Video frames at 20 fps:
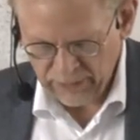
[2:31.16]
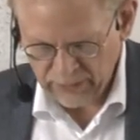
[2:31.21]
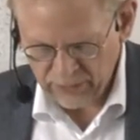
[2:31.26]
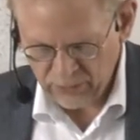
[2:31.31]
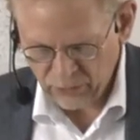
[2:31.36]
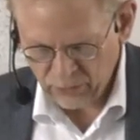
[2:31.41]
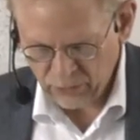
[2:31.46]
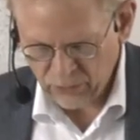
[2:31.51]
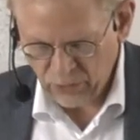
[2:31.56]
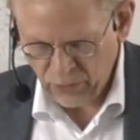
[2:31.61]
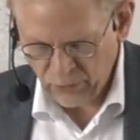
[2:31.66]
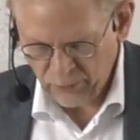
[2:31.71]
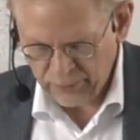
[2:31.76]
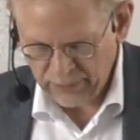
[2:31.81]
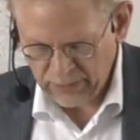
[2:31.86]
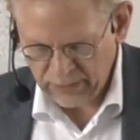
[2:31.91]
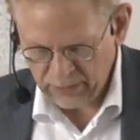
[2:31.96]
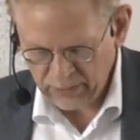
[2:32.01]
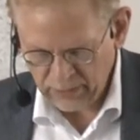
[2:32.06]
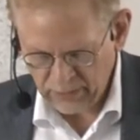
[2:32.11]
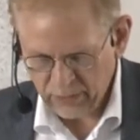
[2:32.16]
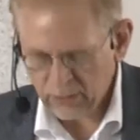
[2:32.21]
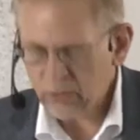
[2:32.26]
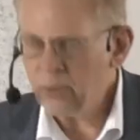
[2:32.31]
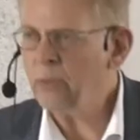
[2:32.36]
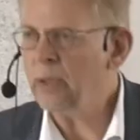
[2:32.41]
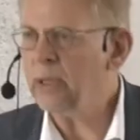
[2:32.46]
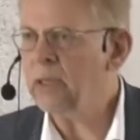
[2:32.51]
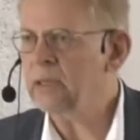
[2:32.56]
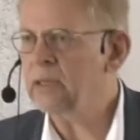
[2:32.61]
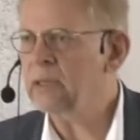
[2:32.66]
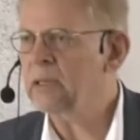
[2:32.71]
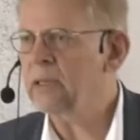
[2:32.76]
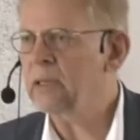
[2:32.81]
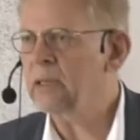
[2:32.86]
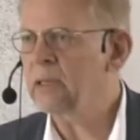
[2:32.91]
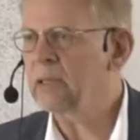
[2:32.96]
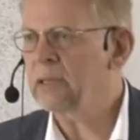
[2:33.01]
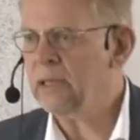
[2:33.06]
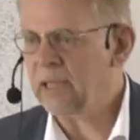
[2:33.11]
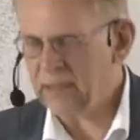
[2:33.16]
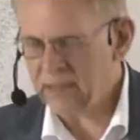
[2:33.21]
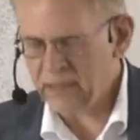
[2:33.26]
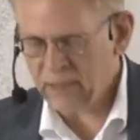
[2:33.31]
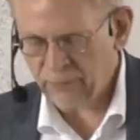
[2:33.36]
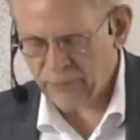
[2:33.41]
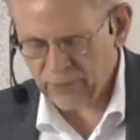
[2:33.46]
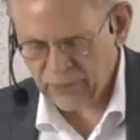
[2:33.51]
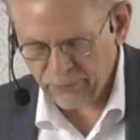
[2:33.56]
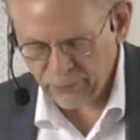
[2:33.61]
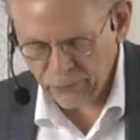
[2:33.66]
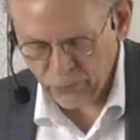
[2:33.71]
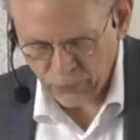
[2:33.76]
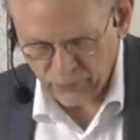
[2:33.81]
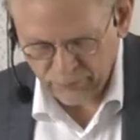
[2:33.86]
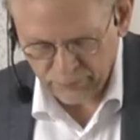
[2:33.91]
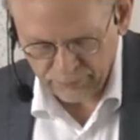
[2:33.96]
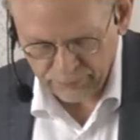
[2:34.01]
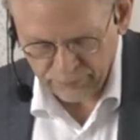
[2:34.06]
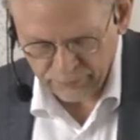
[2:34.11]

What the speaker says: its utopian to its scientific form.